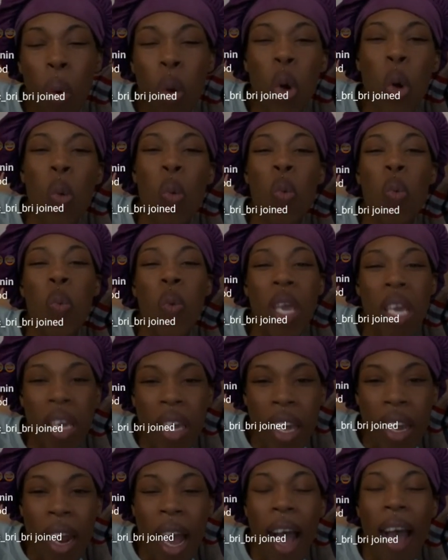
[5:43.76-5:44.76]
On
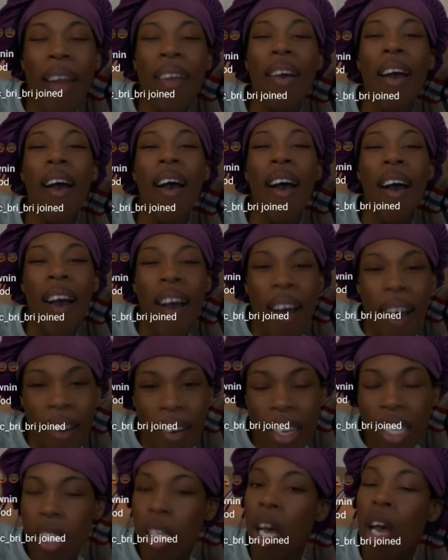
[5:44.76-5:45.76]
wicked and
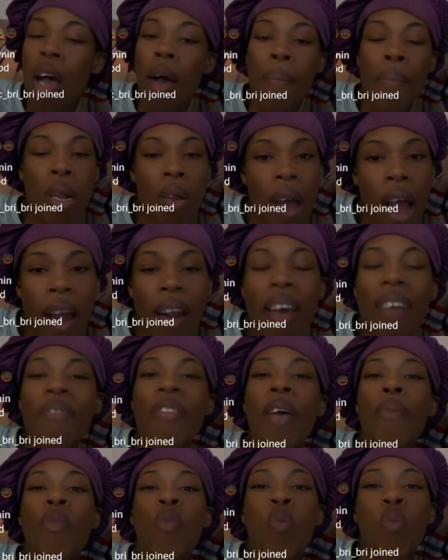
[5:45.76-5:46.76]
heartless. But not all
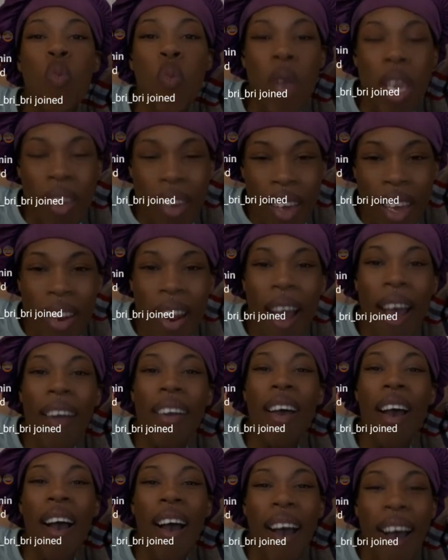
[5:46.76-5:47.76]
of them wicked
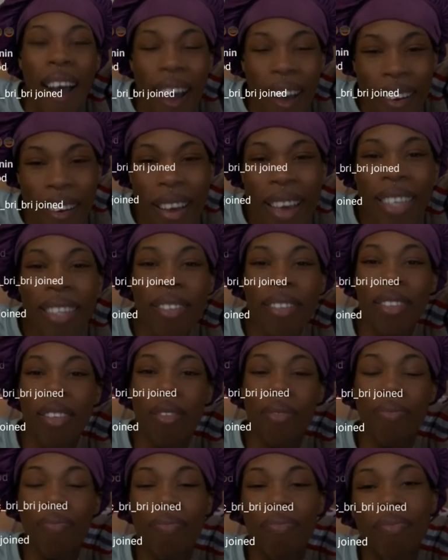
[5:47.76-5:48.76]
and
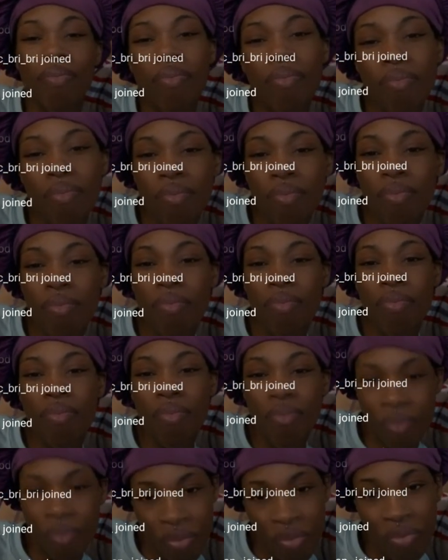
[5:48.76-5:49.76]
heartless.
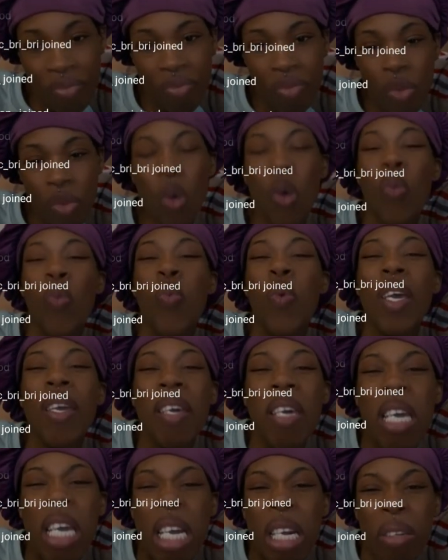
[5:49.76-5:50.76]
Hmm? On
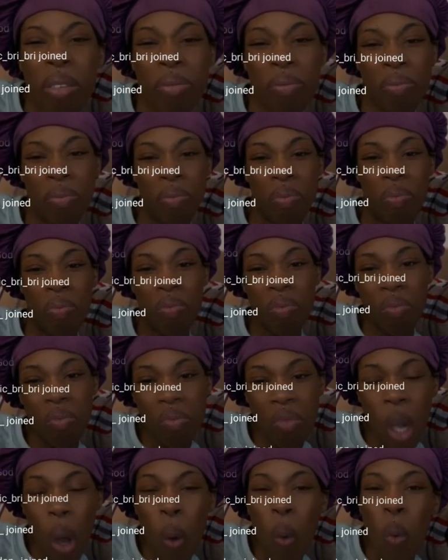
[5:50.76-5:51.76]
wicked.
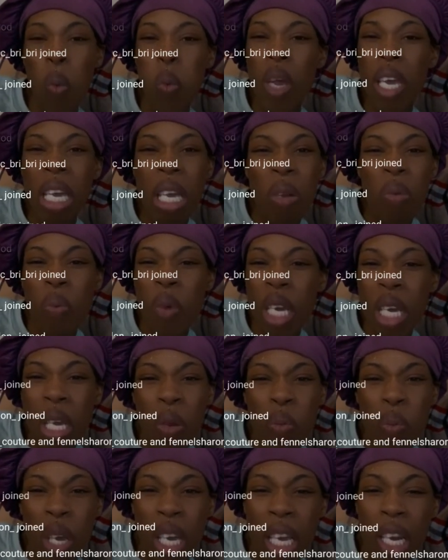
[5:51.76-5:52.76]
Wicked,
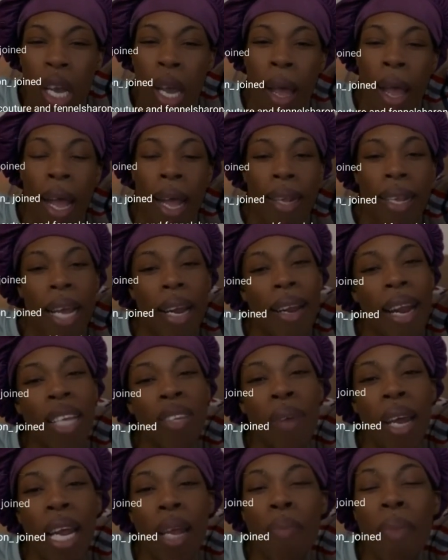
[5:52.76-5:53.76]
wicked, wicked. Then
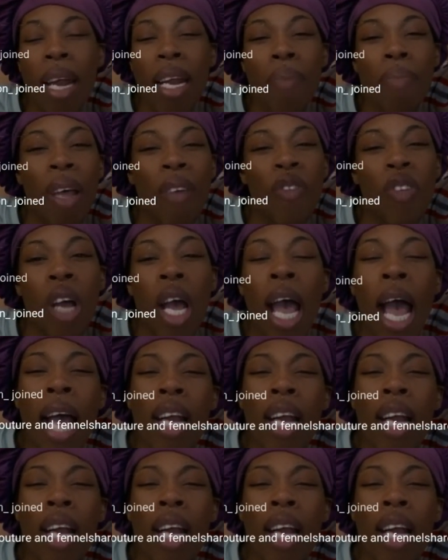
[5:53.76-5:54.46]
that's why they man them up.